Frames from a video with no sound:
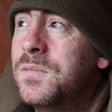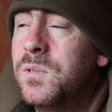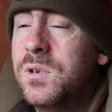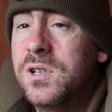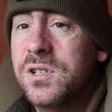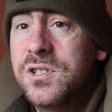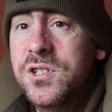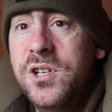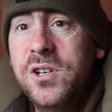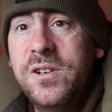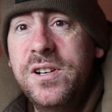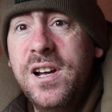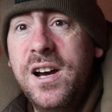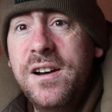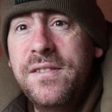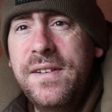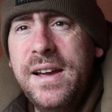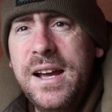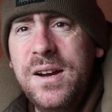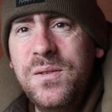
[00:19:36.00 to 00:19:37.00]
We've got
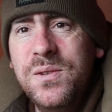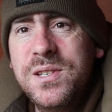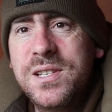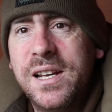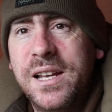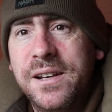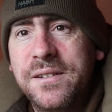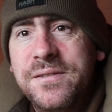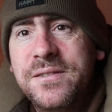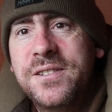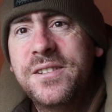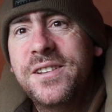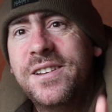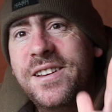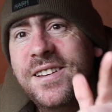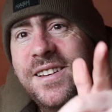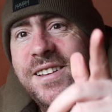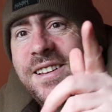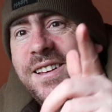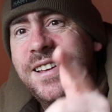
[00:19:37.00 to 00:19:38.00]
2.5 hours left.
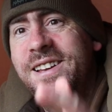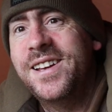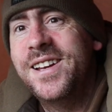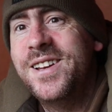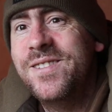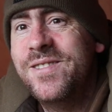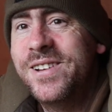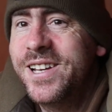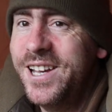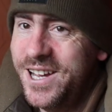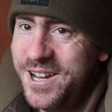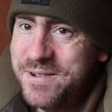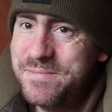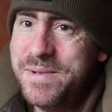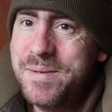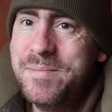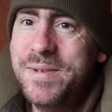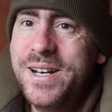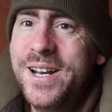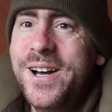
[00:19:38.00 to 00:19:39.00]
There we go.
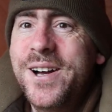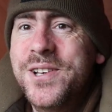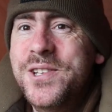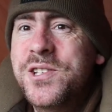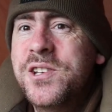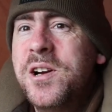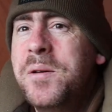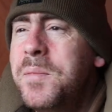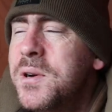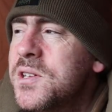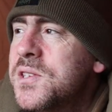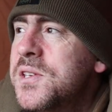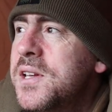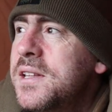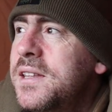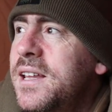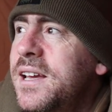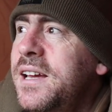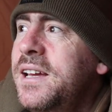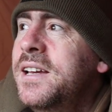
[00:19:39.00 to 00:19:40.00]
Remember last time I
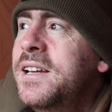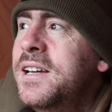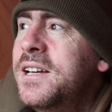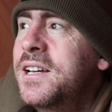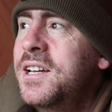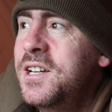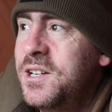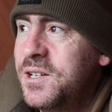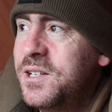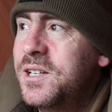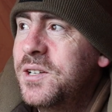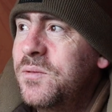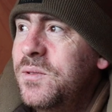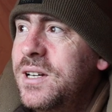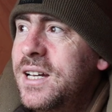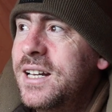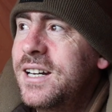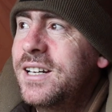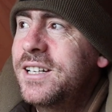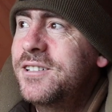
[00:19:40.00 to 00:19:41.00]
said that?
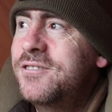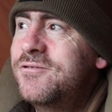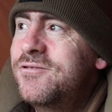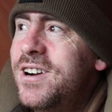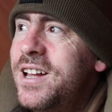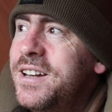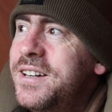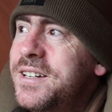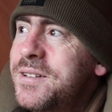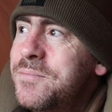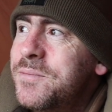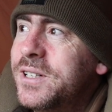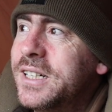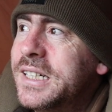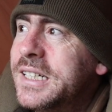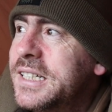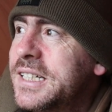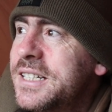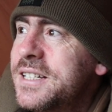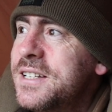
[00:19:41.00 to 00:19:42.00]
We had a little run, didn't
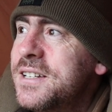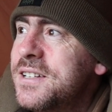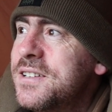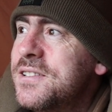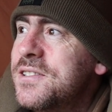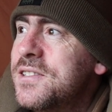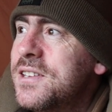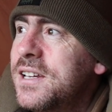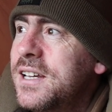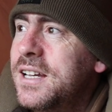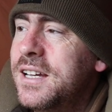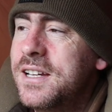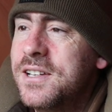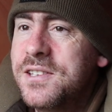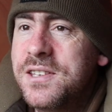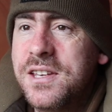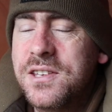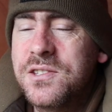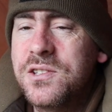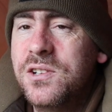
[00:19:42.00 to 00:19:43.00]
we? So yeah,
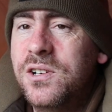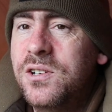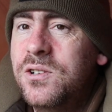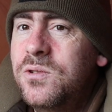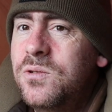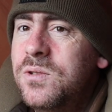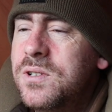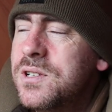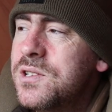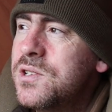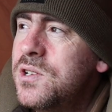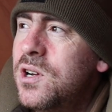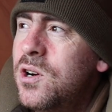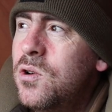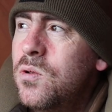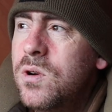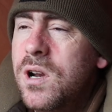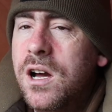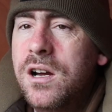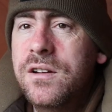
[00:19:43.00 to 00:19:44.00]
it's not
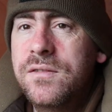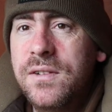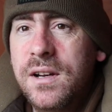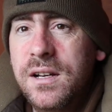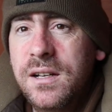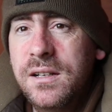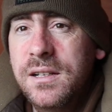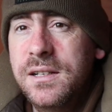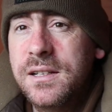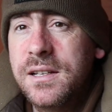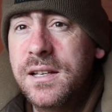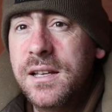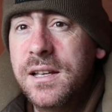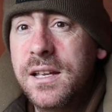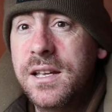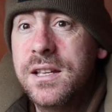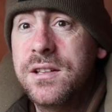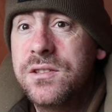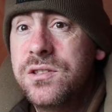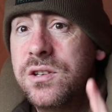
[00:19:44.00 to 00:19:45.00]
all over
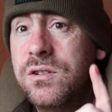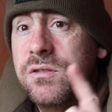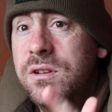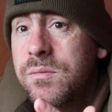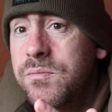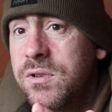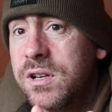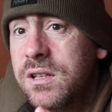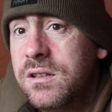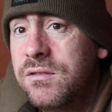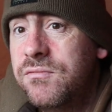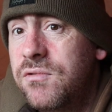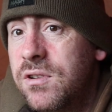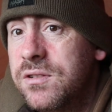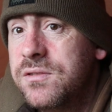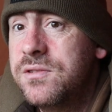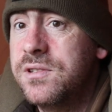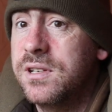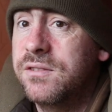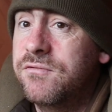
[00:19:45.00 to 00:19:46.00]
until you bring the
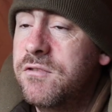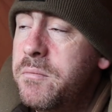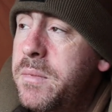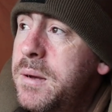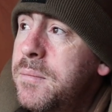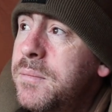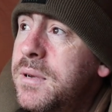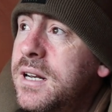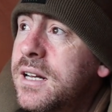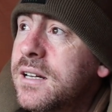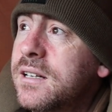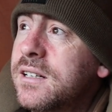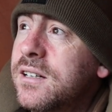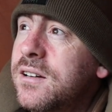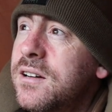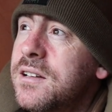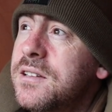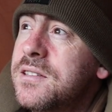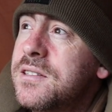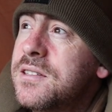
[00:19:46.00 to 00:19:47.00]
rods in. Remember that,
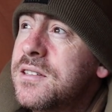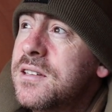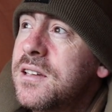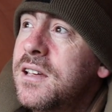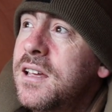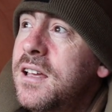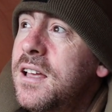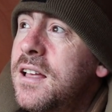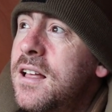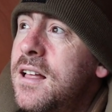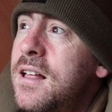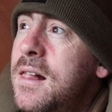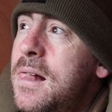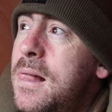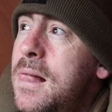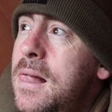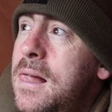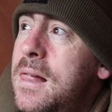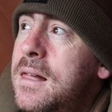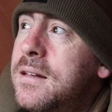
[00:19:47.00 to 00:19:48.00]
guys.
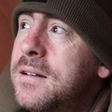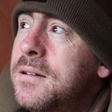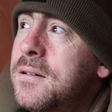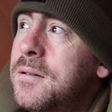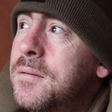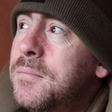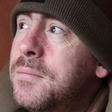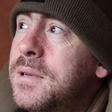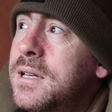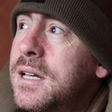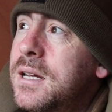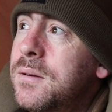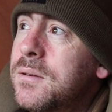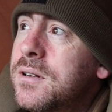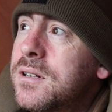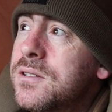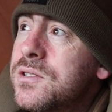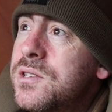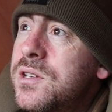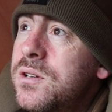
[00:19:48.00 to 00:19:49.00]
But yeah,
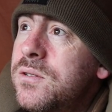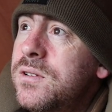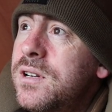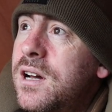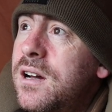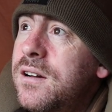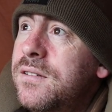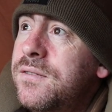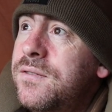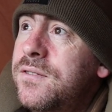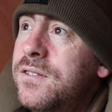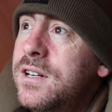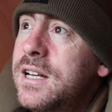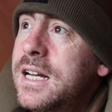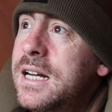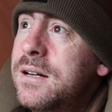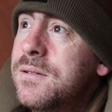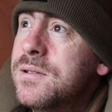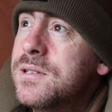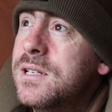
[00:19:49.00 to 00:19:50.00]
we've got 2.5-3
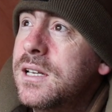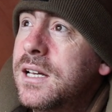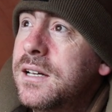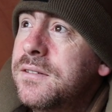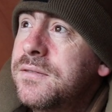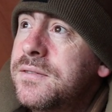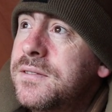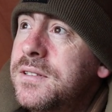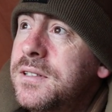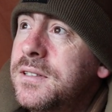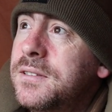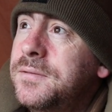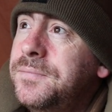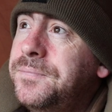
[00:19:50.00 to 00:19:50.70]
hours left.